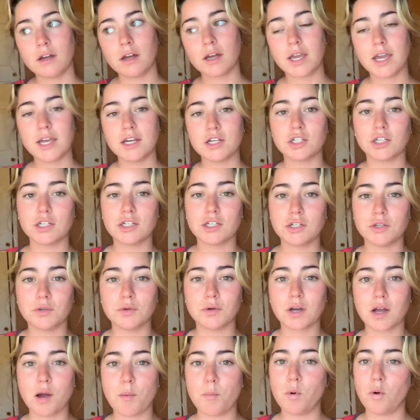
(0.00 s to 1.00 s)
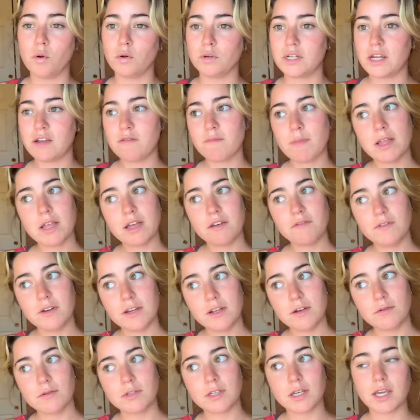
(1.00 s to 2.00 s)
occasionally do a couple of day in my life
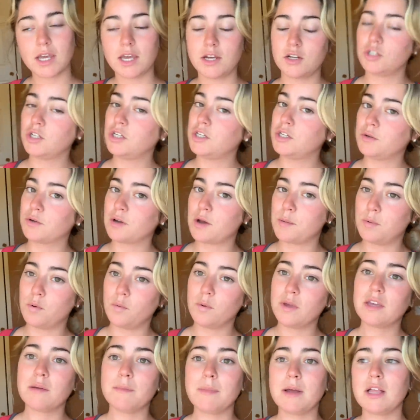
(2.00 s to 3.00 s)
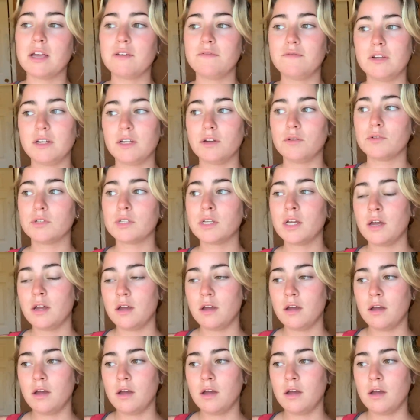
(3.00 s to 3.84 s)
videos, occasionally do a couple week in my life videos.